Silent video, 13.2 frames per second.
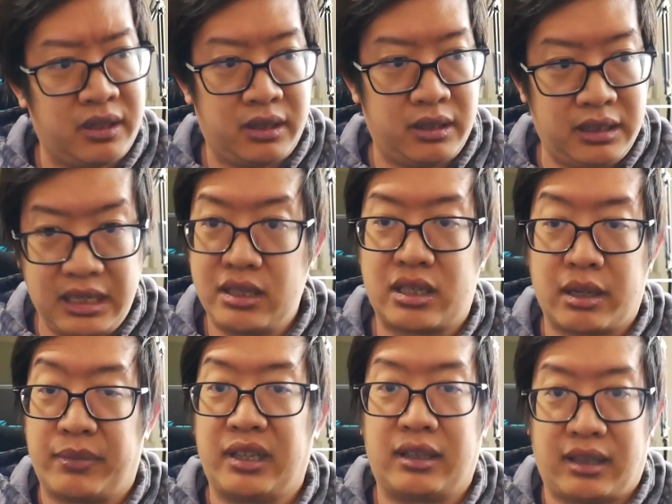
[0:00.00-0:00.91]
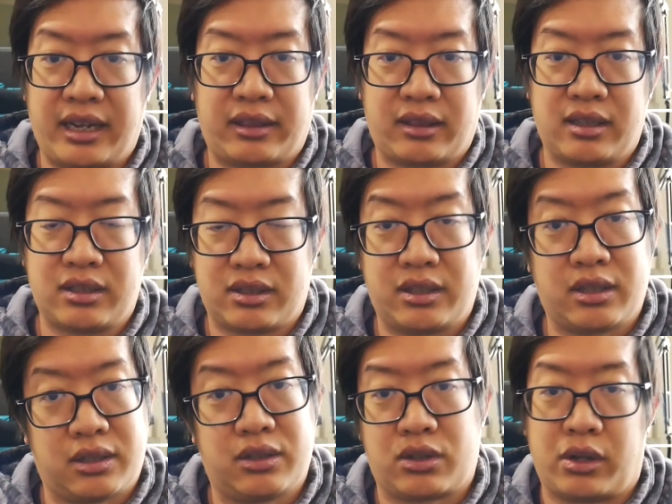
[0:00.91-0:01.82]
need something like this,
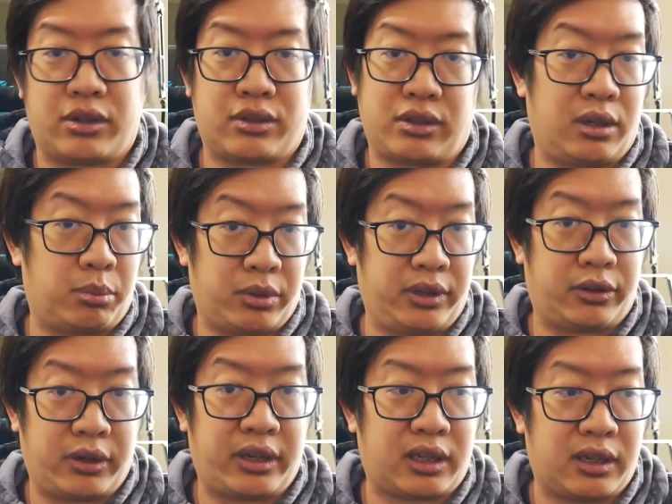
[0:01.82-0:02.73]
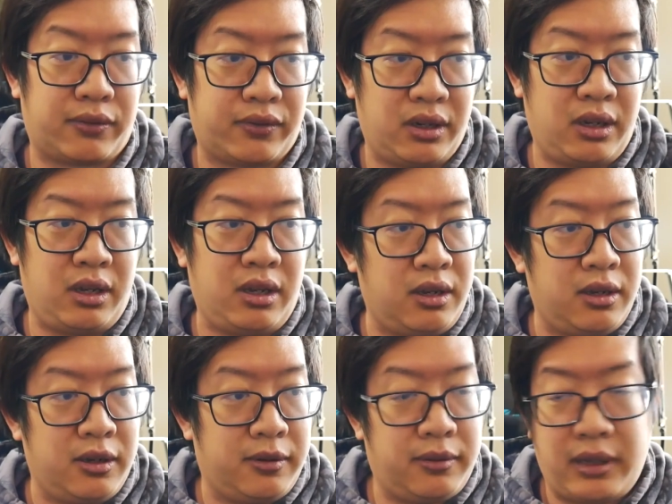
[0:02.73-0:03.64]
this is honestly a pretty great gift.
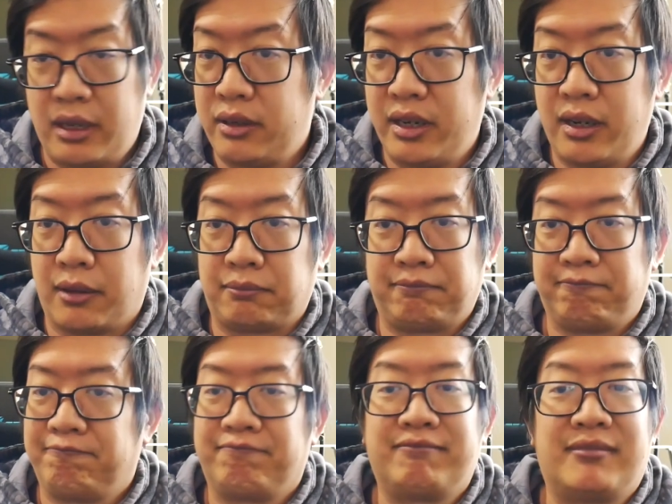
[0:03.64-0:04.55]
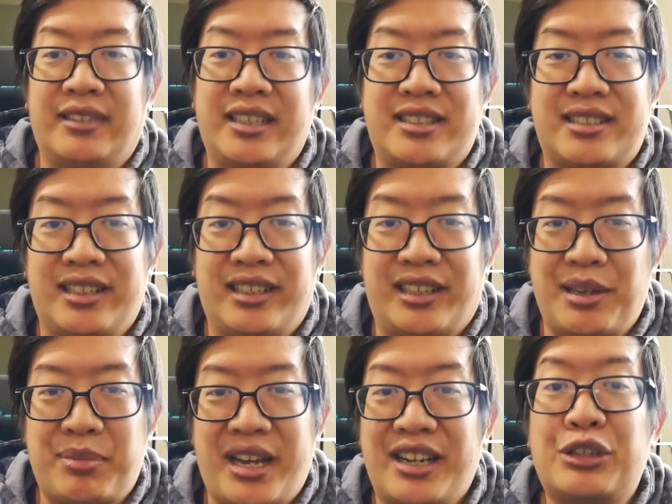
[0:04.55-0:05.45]
And yeah, let's
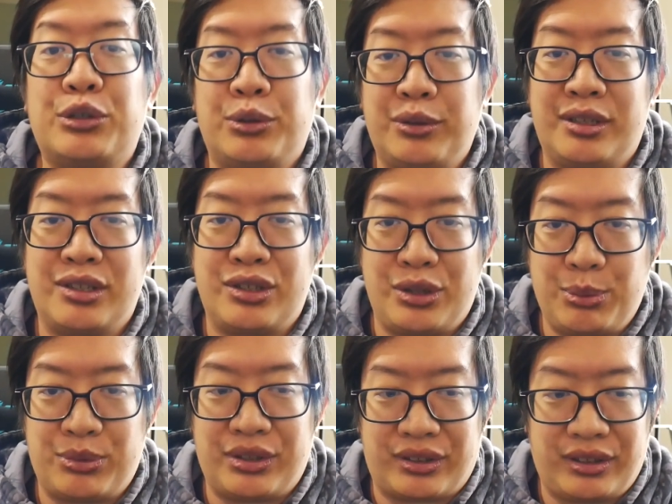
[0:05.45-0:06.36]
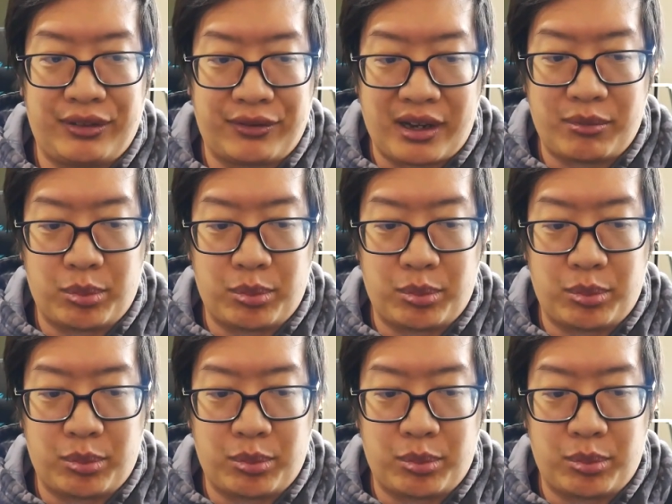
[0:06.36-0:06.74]
get back to the Zoom65